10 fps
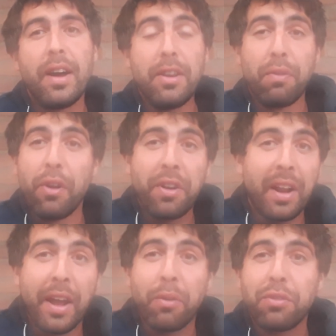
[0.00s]
you've learned
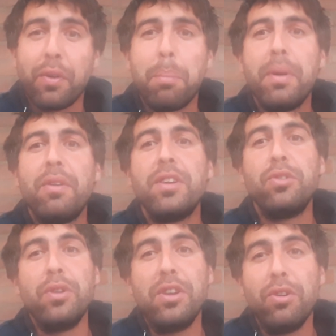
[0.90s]
a language for a period
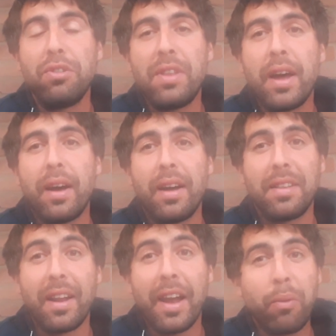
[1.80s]
to use the
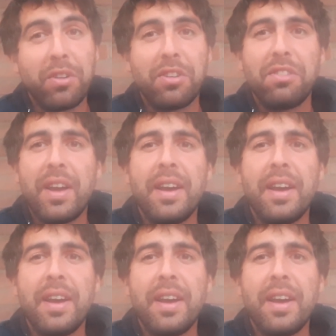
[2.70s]
languages.